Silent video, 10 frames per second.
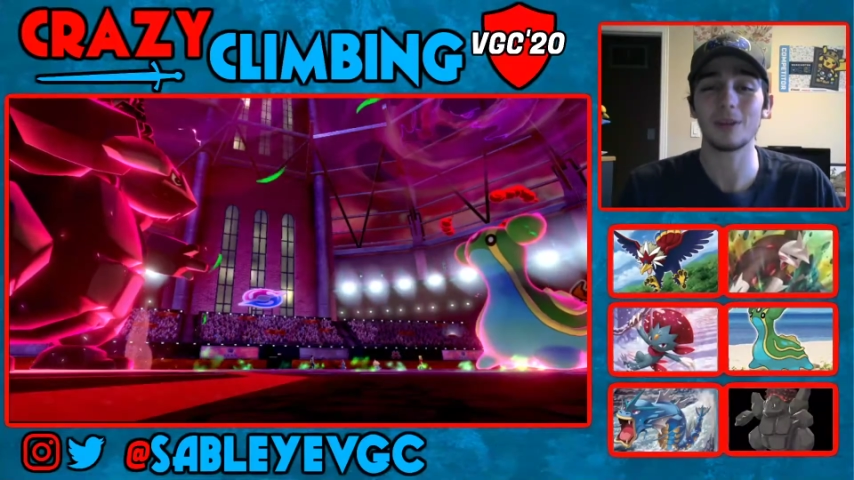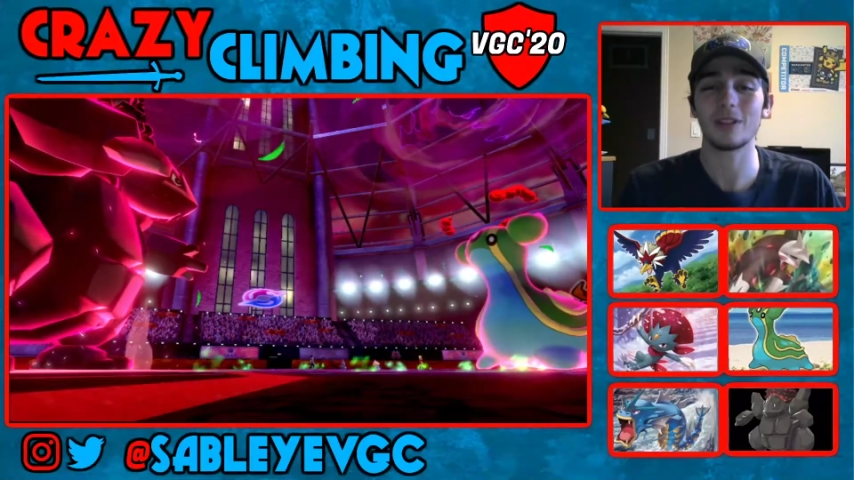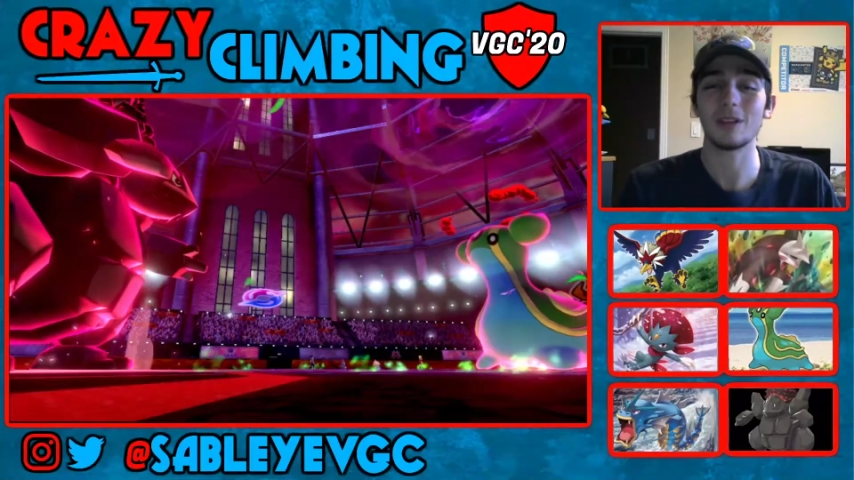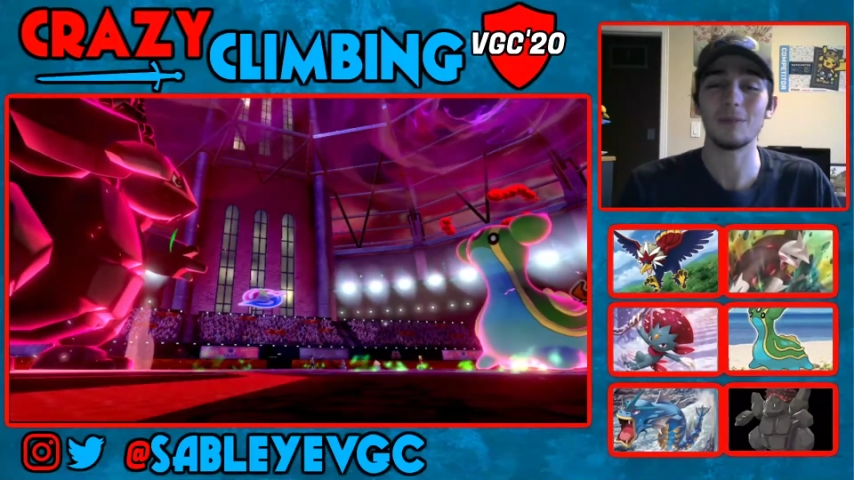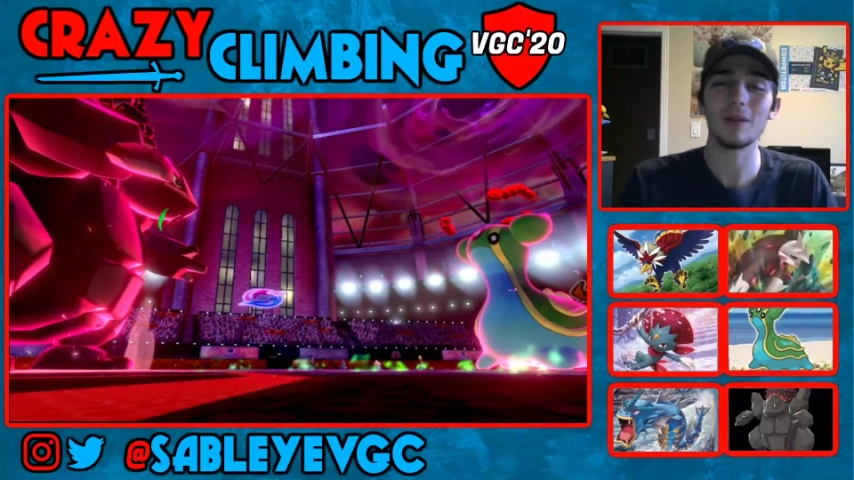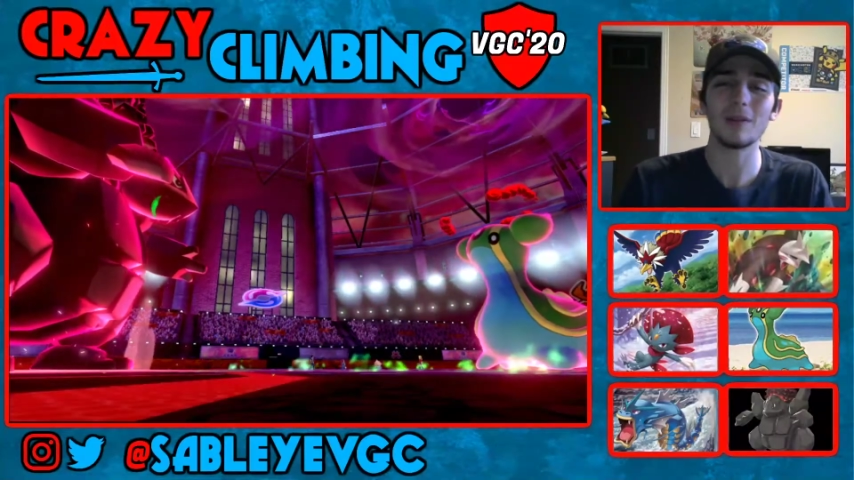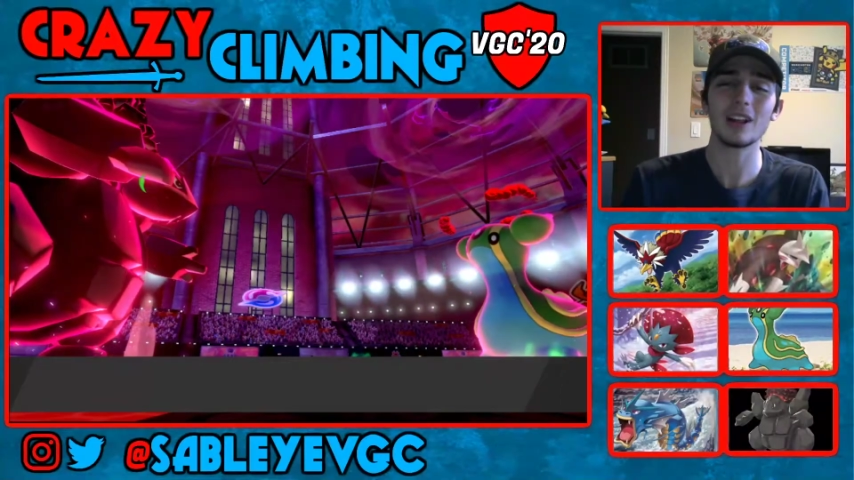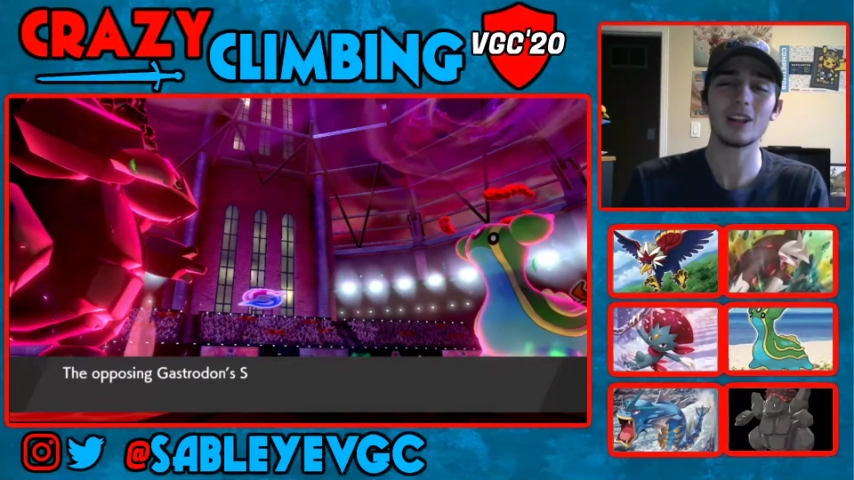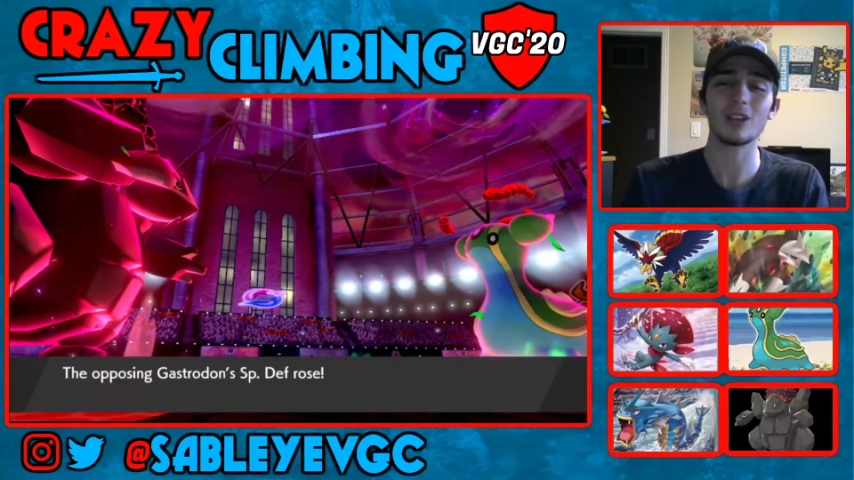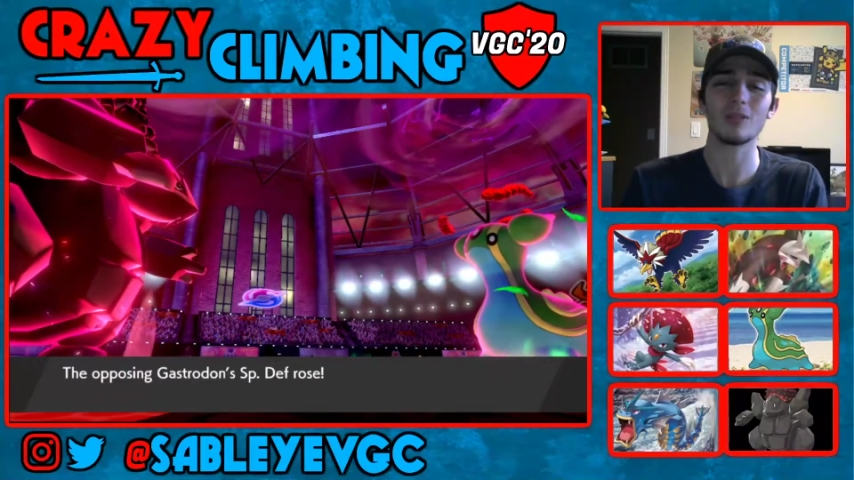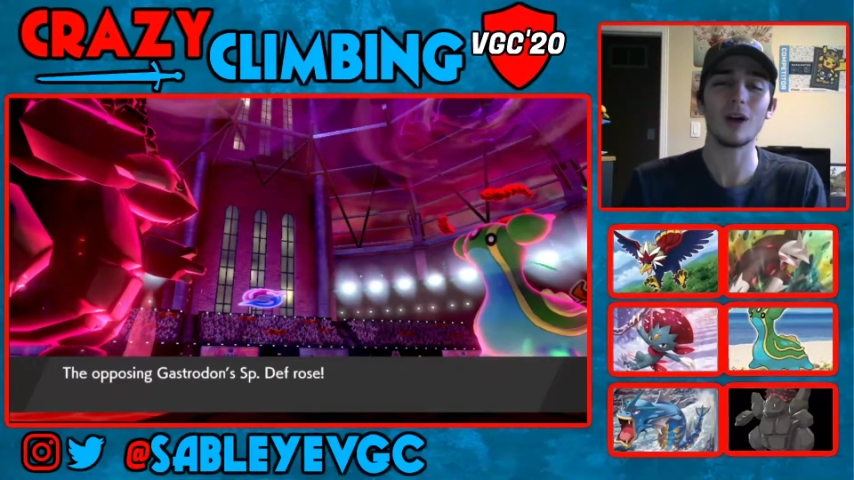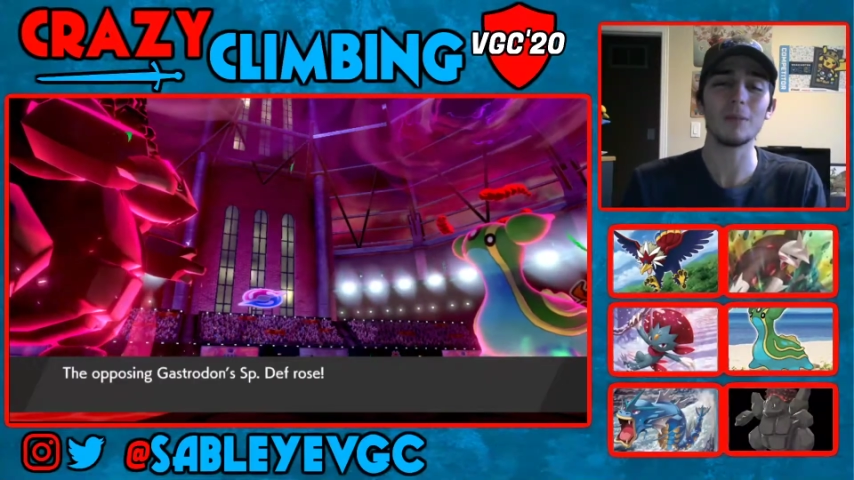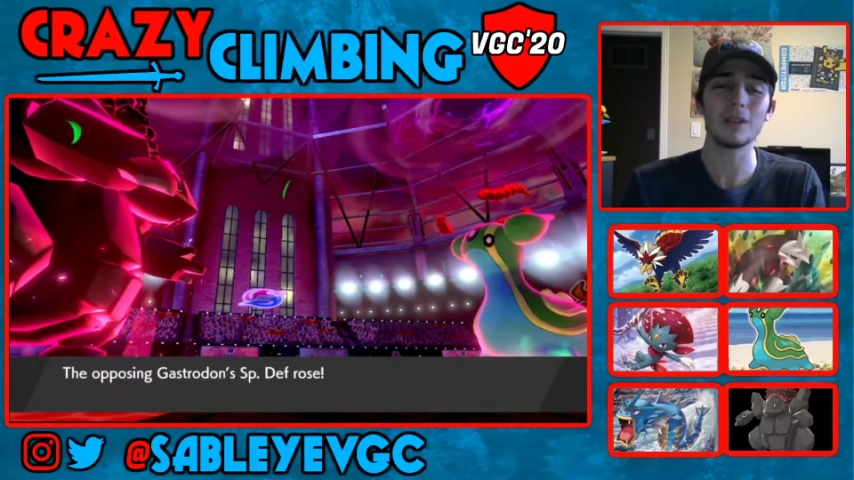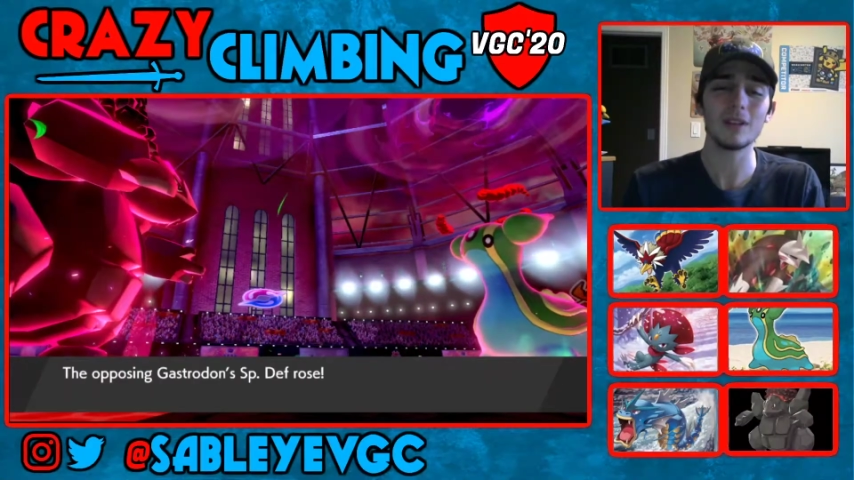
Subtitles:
team. Maybe I should have swapped.